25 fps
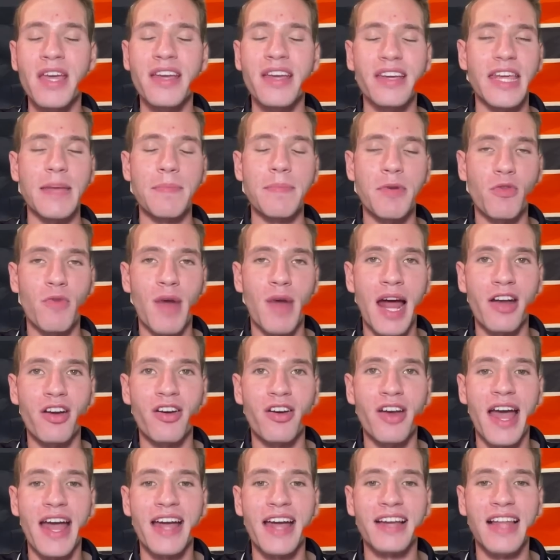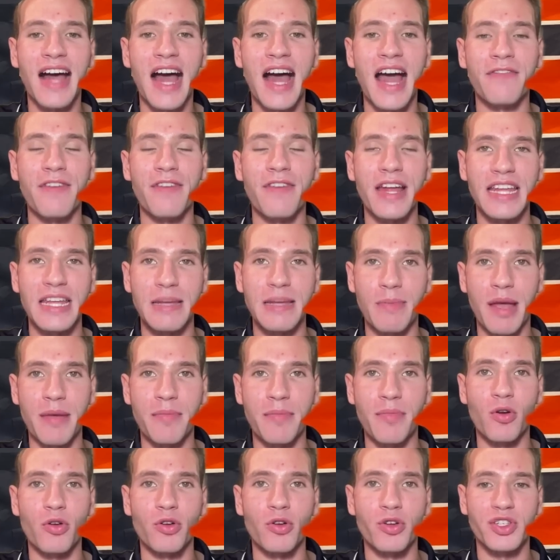Keep your ride or die alive at
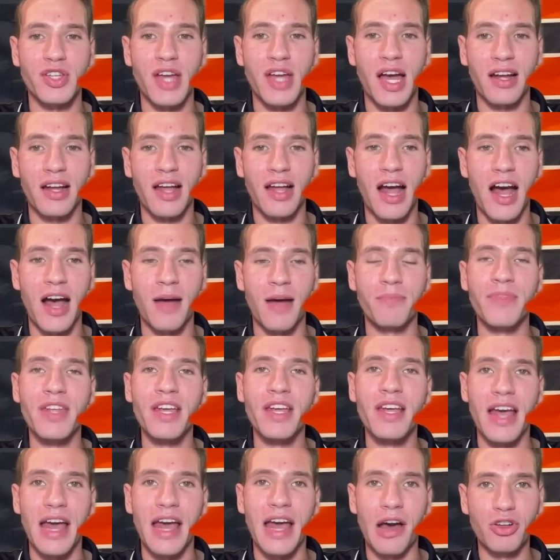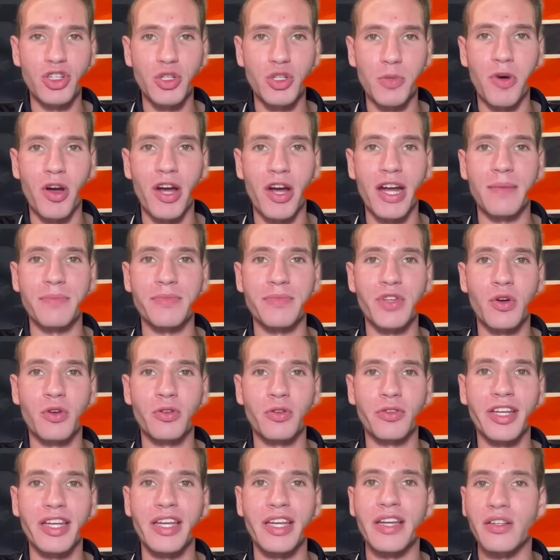ebaymotors.com. Eligible items
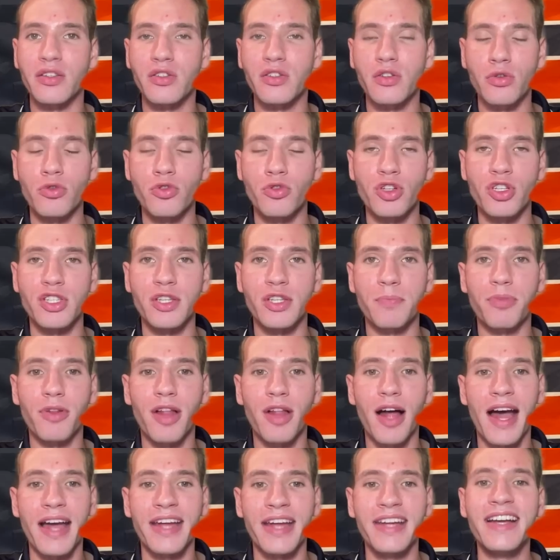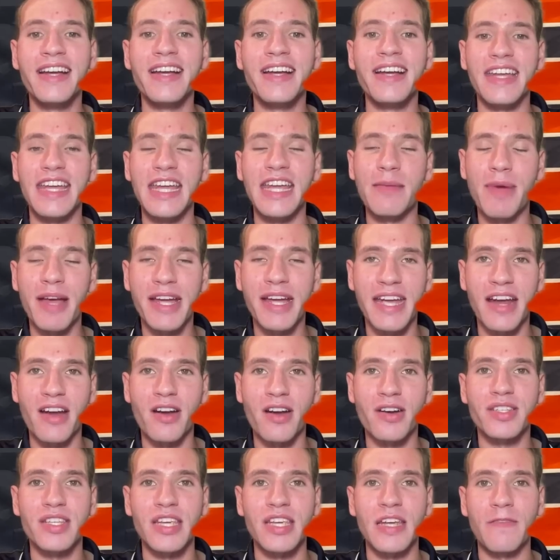only, exclusions apply. eBay
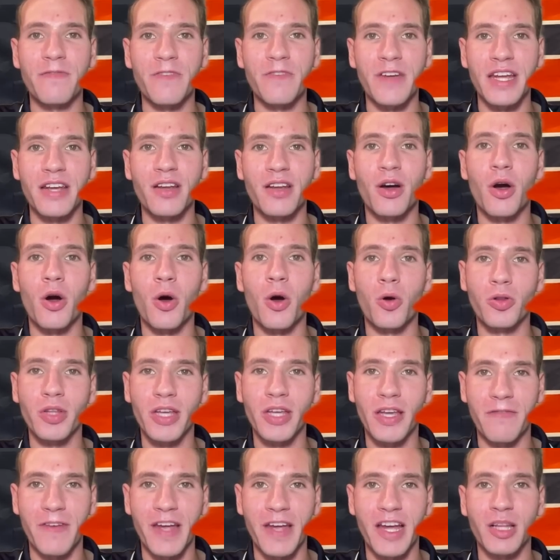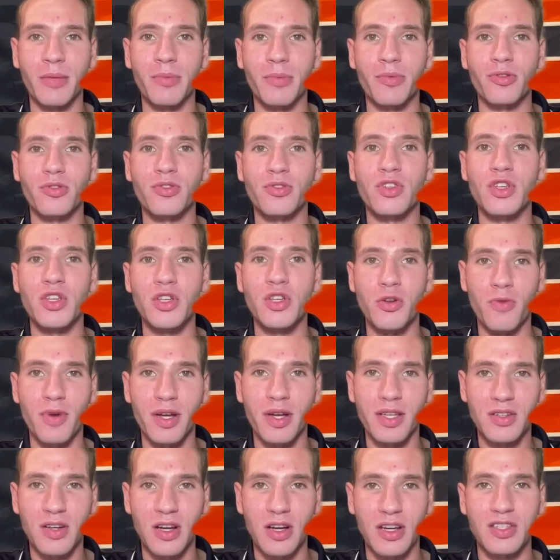Guaranteed Fit, only available to
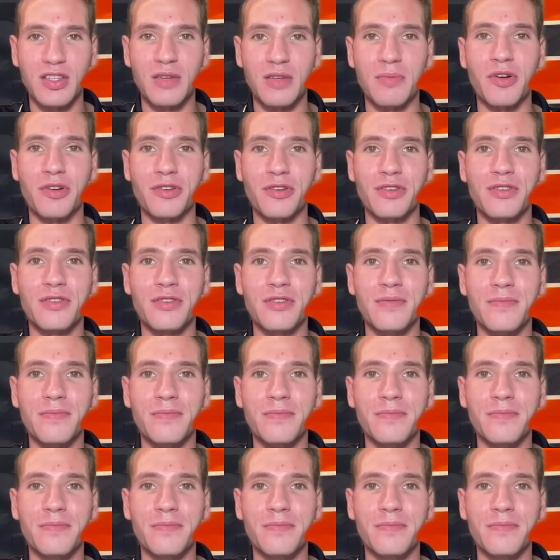U.S. customers.